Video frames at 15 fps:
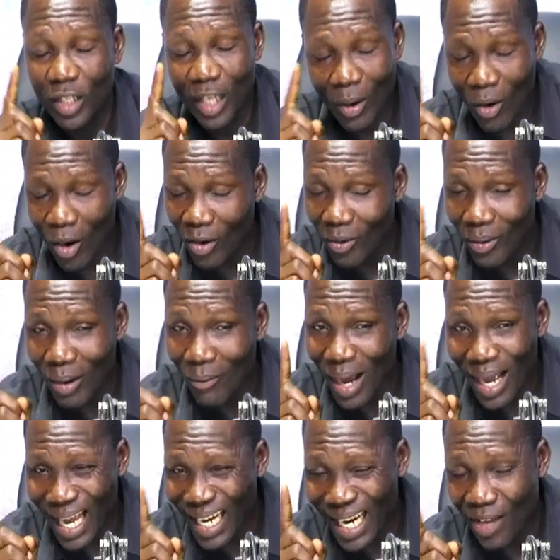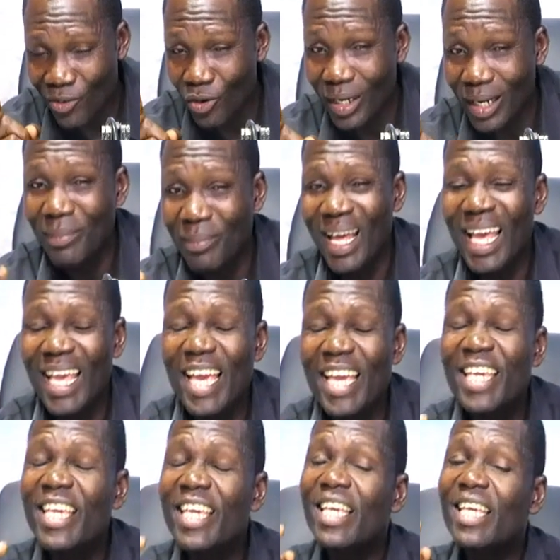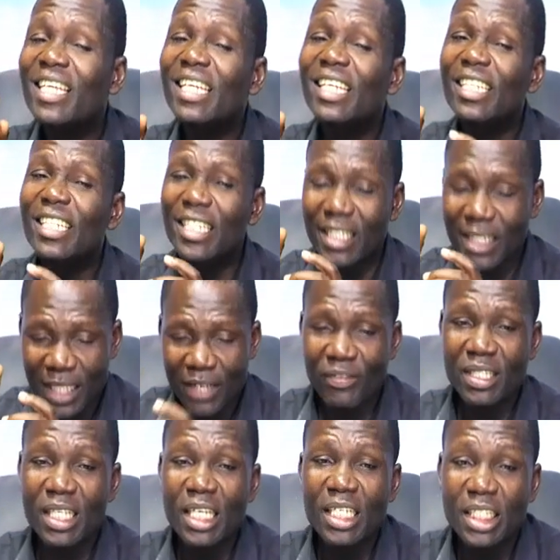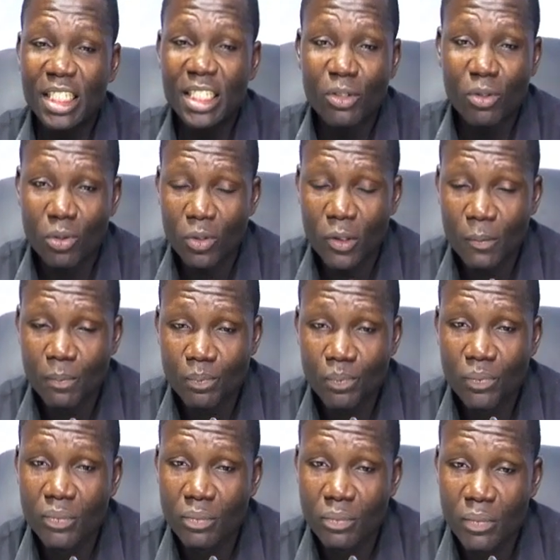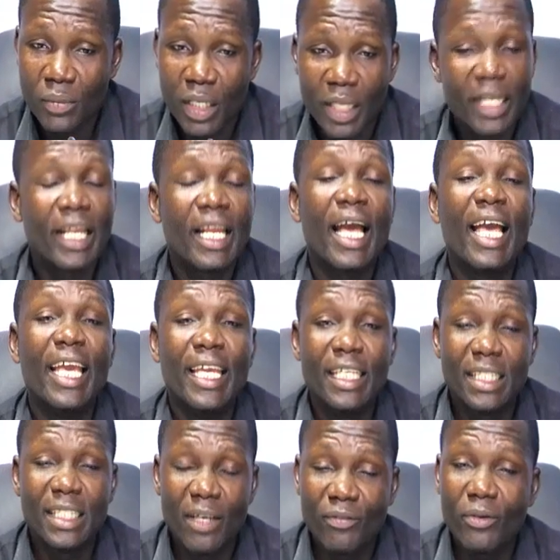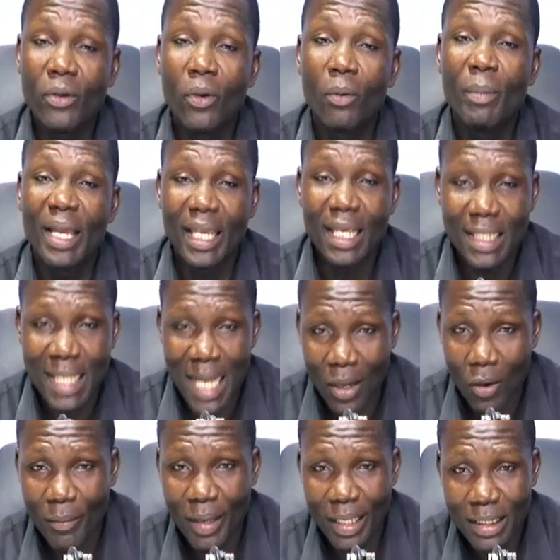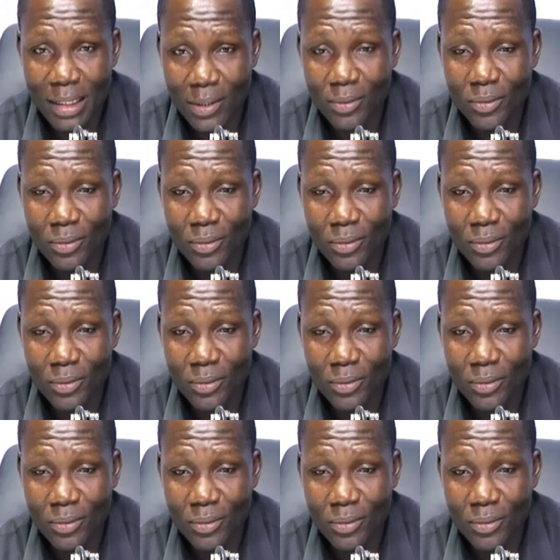I don't know, one can assure them. Na ye, the TV station, no. In an interview, no make his comment. No.